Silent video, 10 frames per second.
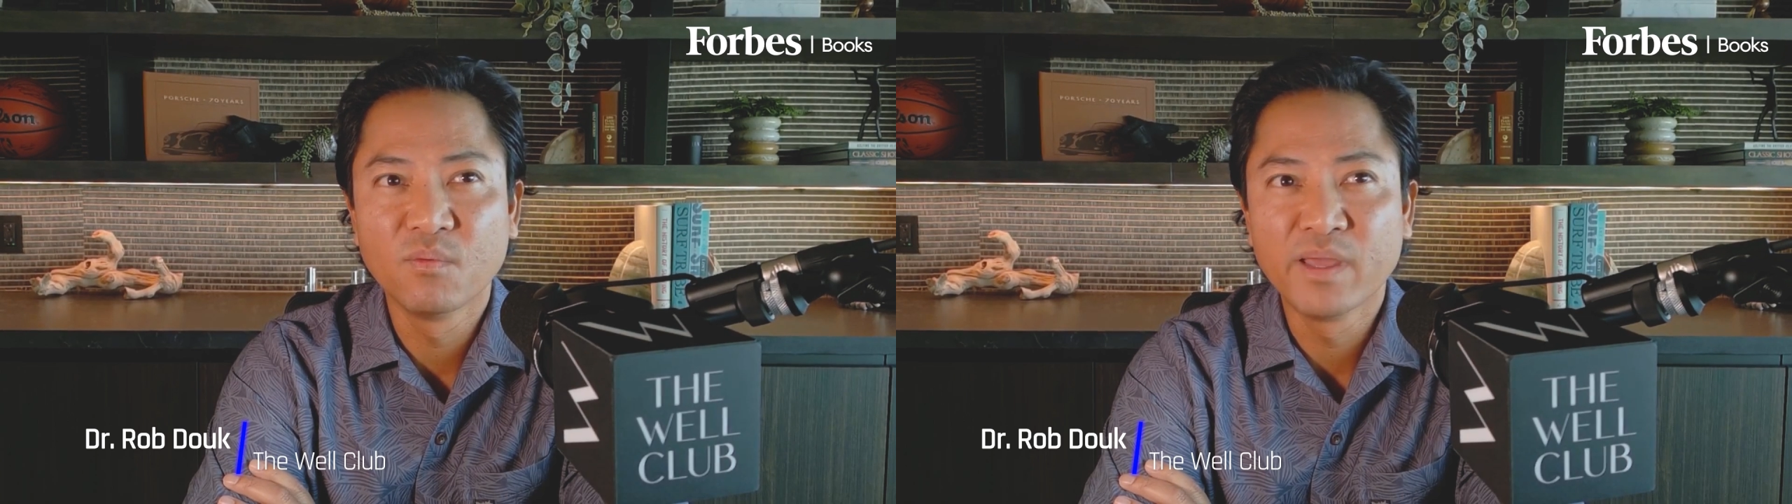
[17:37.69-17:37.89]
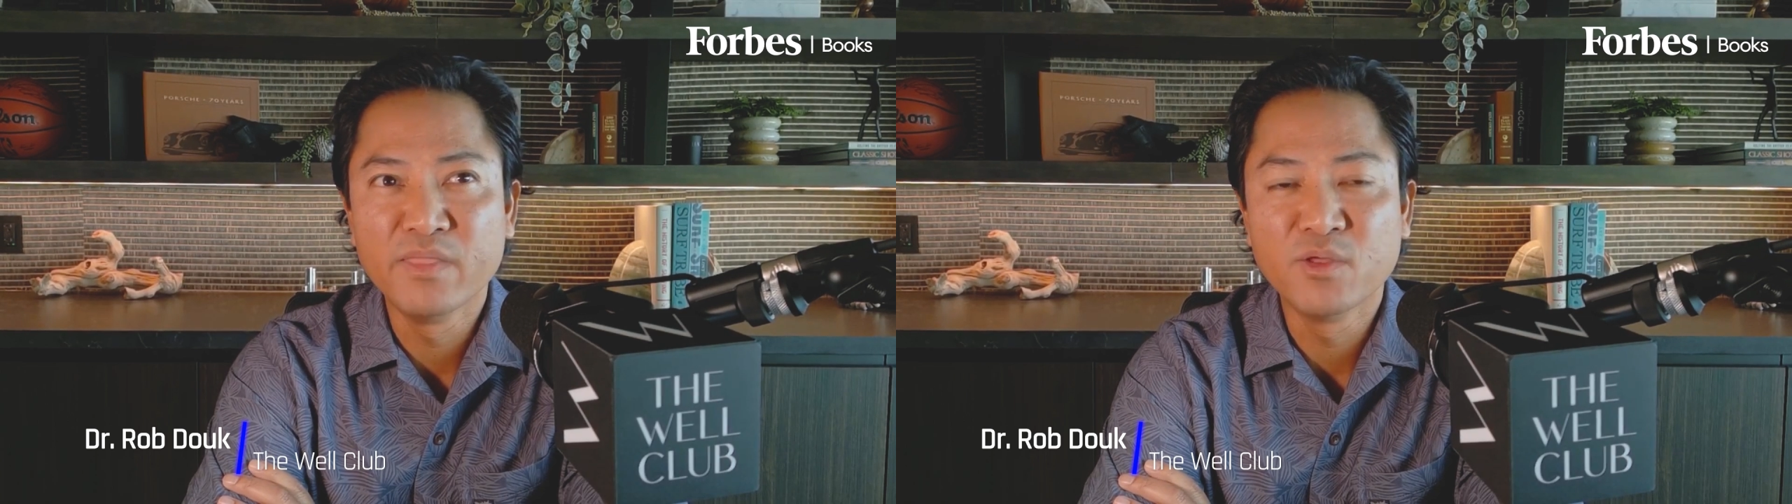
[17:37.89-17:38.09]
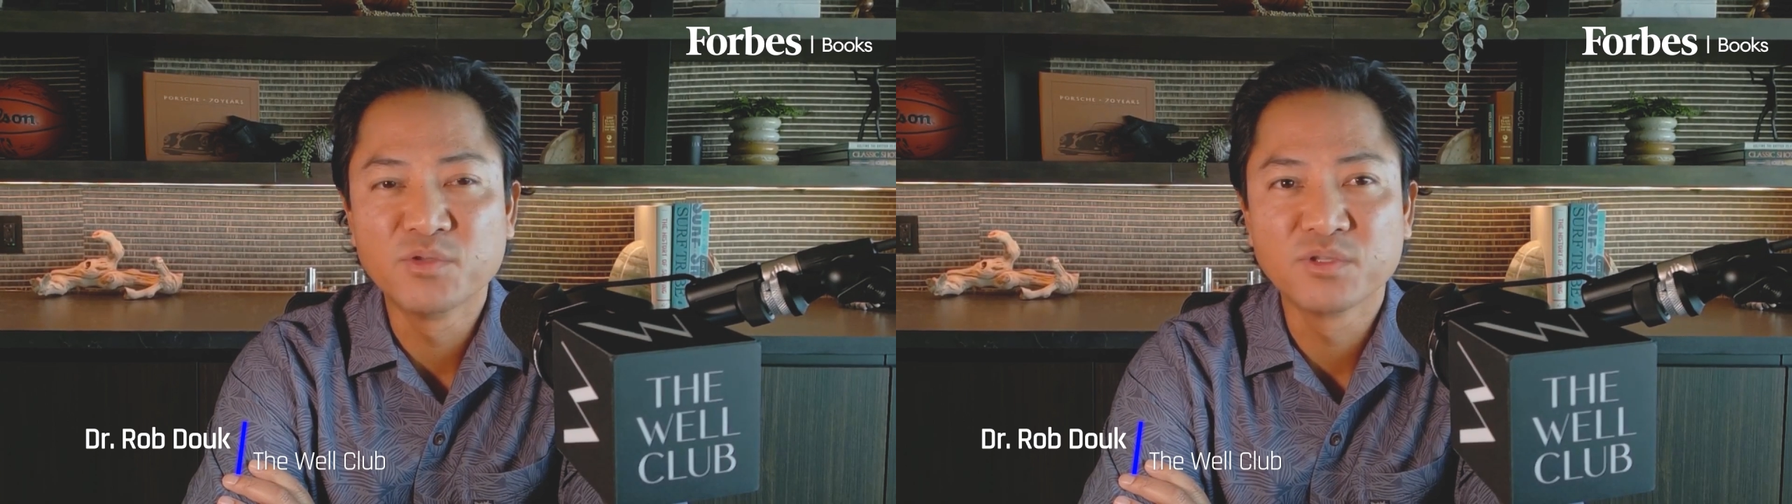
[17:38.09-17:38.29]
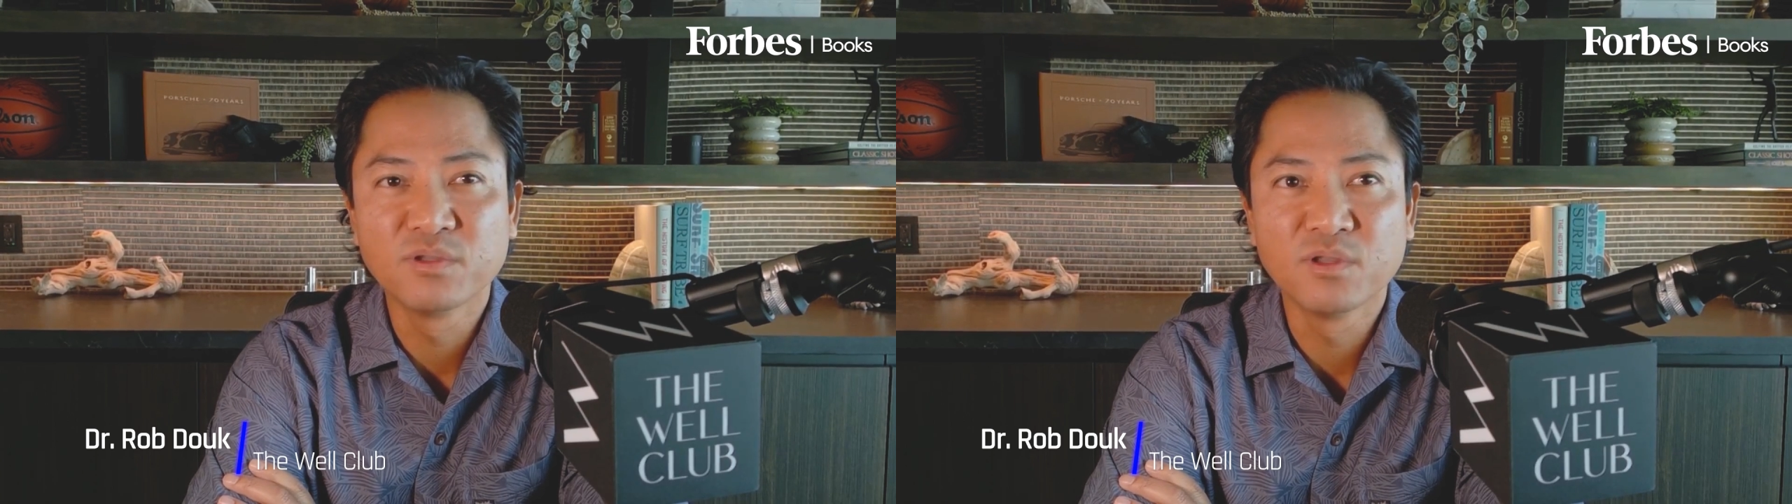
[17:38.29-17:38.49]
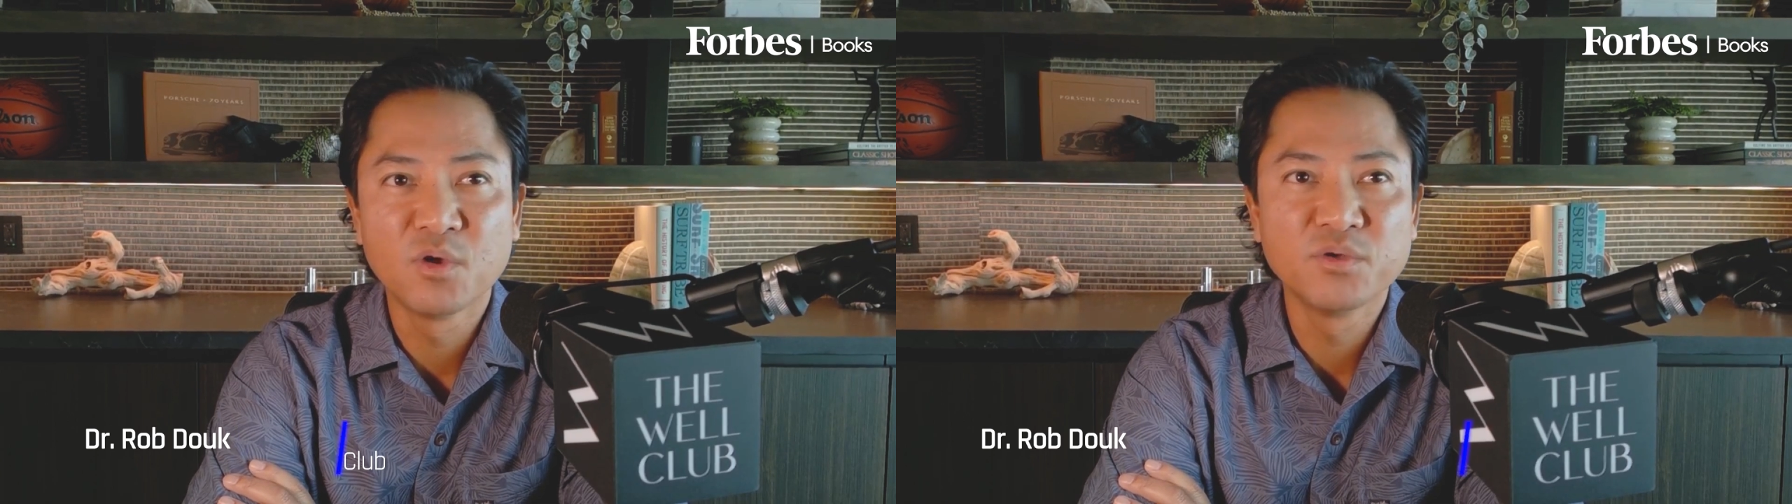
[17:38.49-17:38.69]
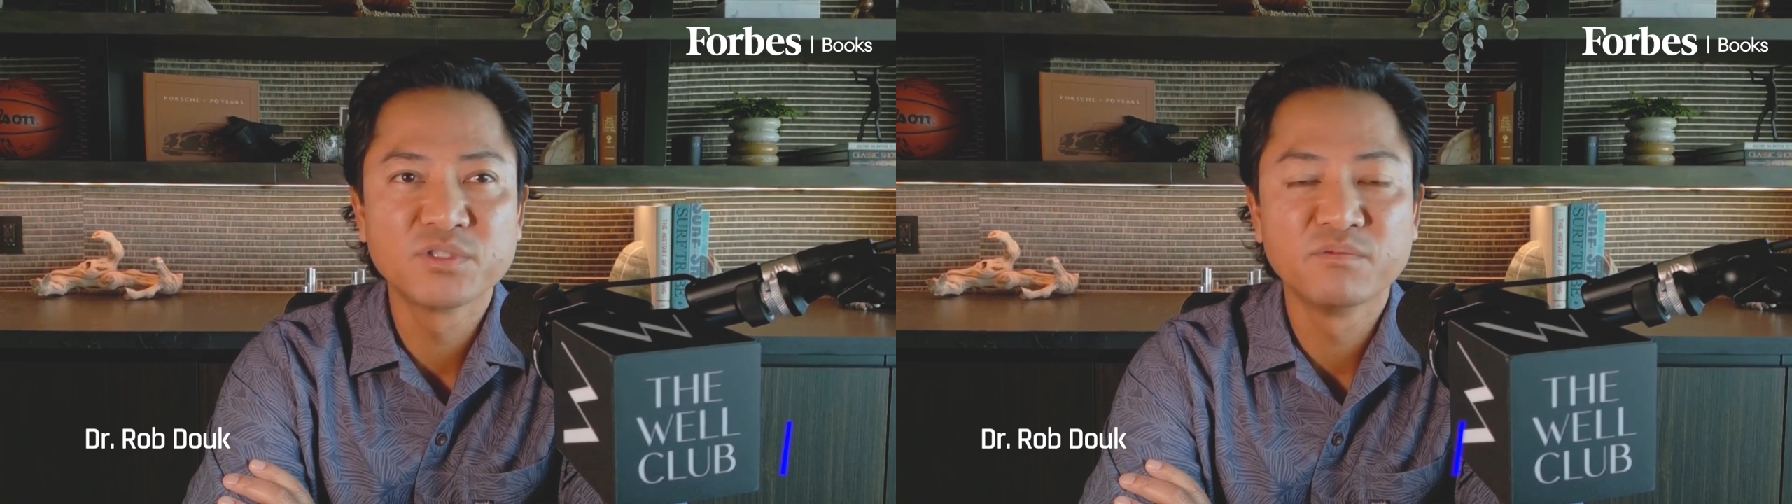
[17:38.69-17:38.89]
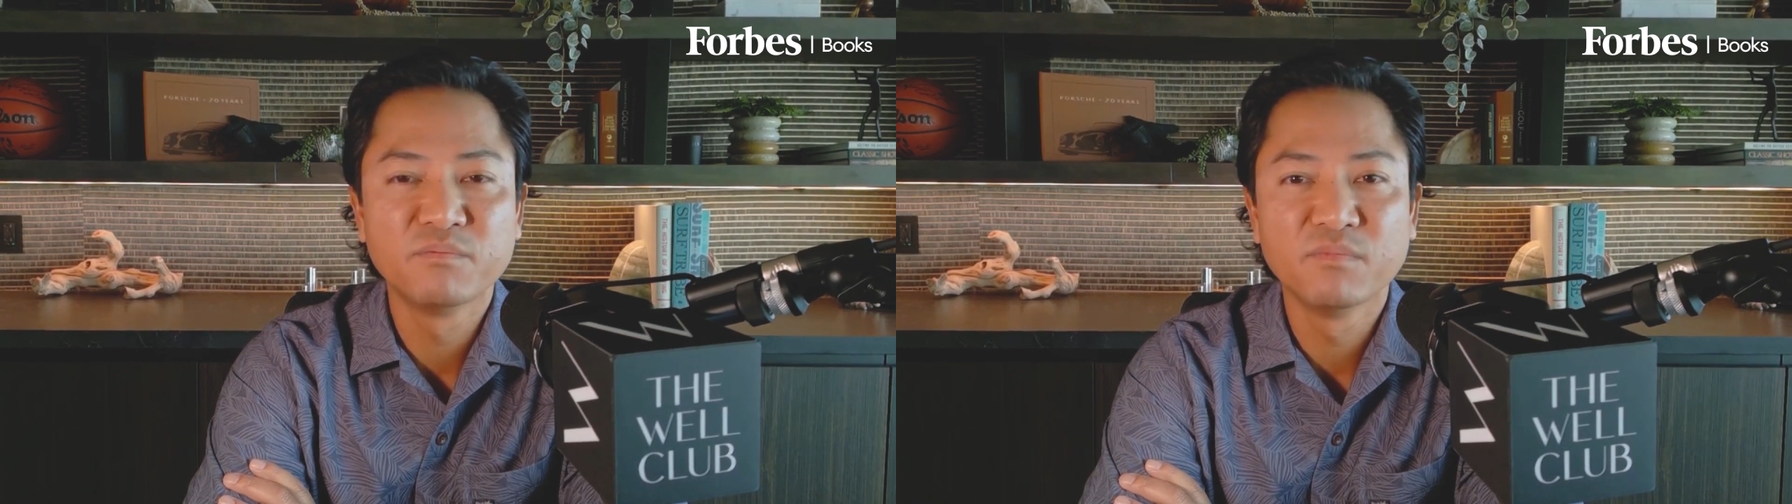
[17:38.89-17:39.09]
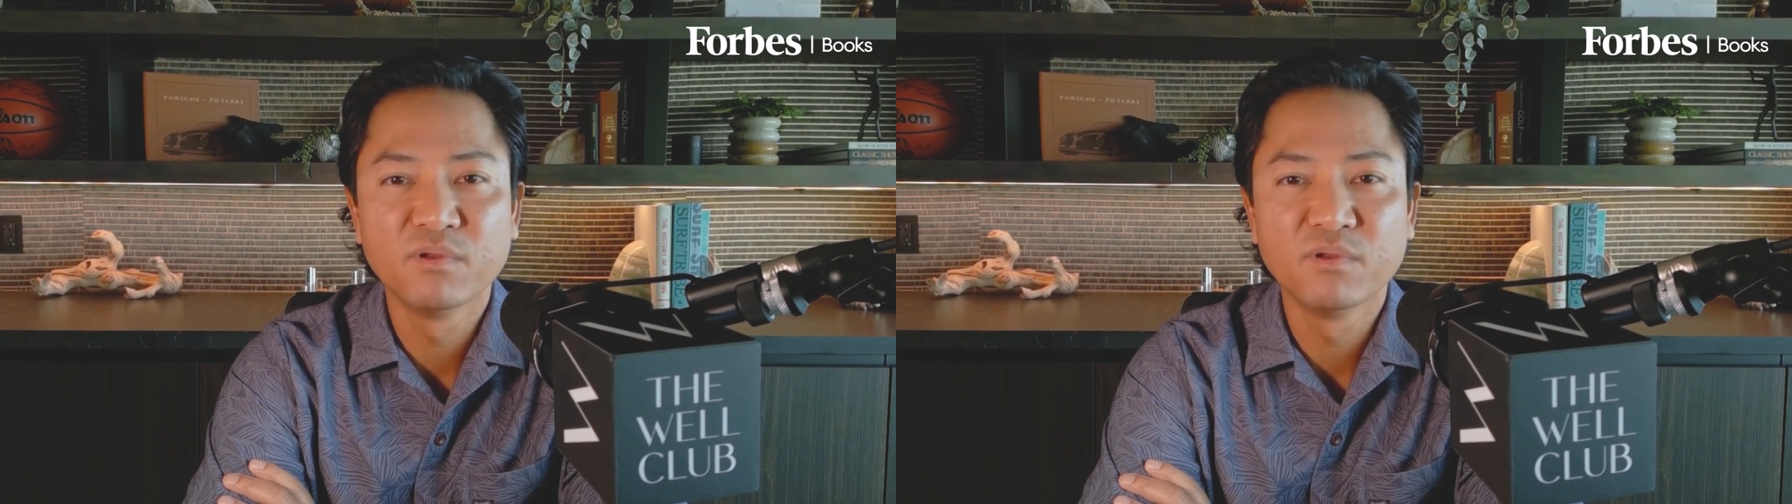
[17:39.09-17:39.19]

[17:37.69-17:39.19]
in those lowest of